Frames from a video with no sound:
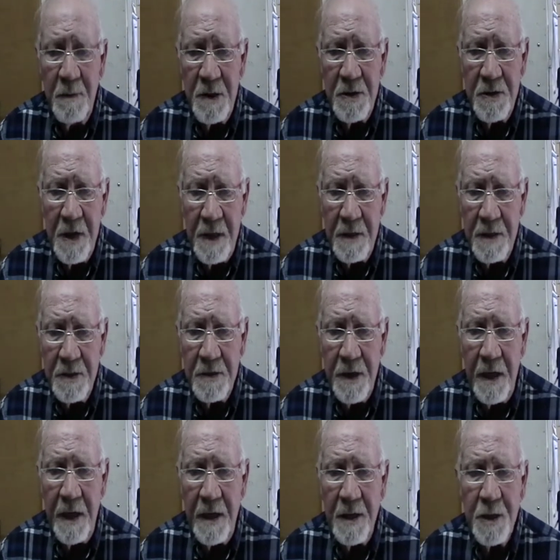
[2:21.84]
be
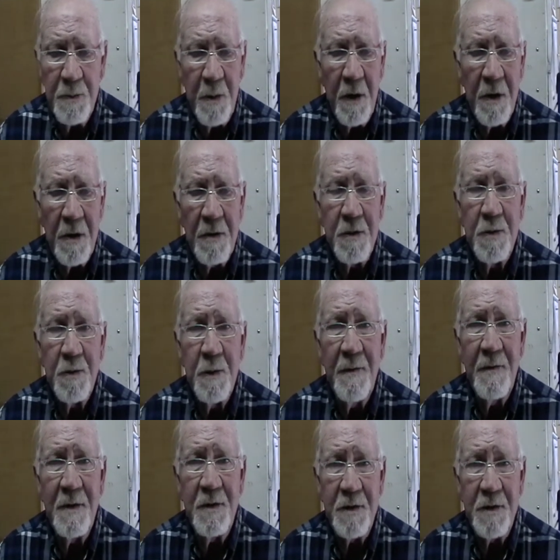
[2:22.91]
designed as part of the swivel